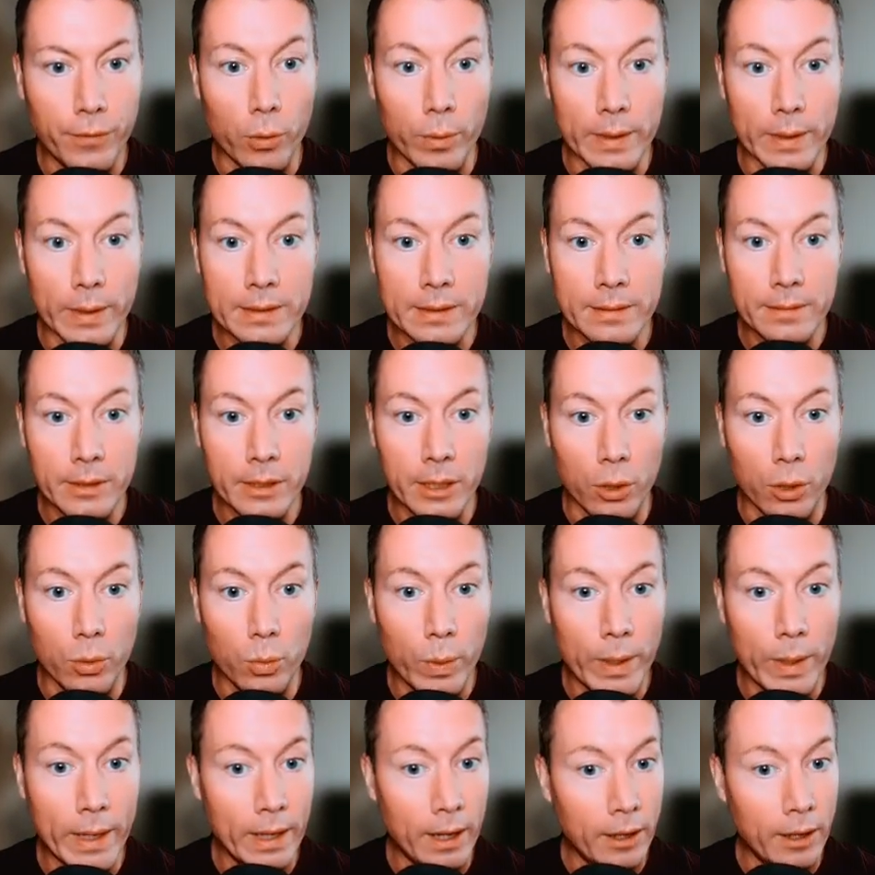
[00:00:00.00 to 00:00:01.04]

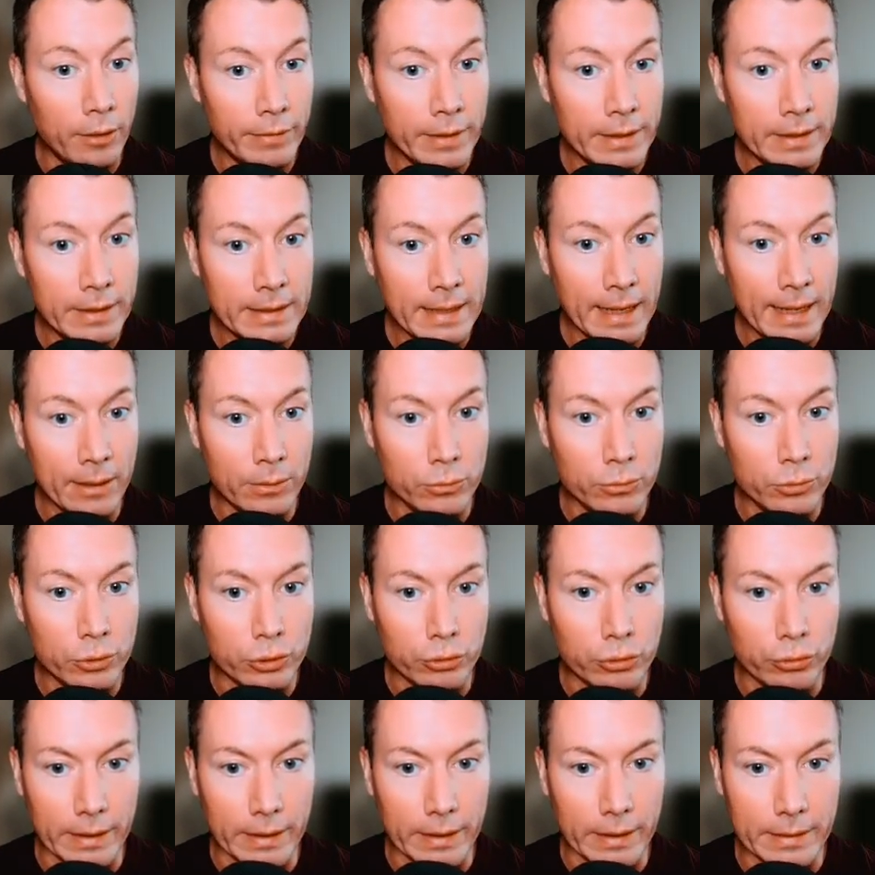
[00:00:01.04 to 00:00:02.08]
we are in a
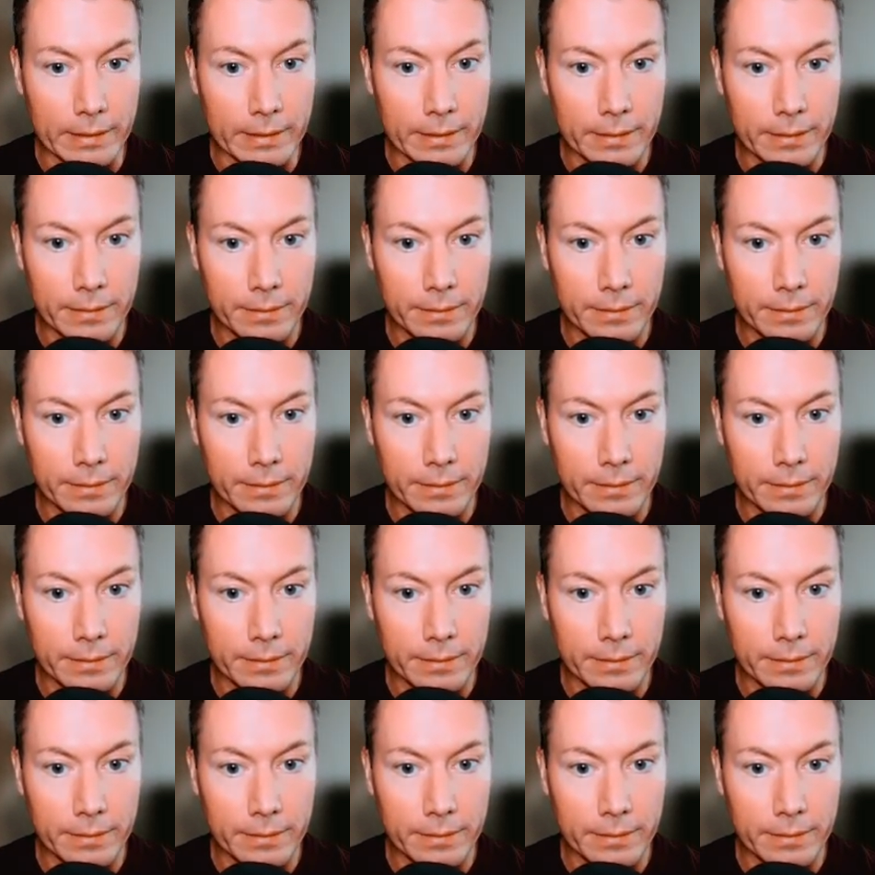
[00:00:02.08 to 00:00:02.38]
downtrend.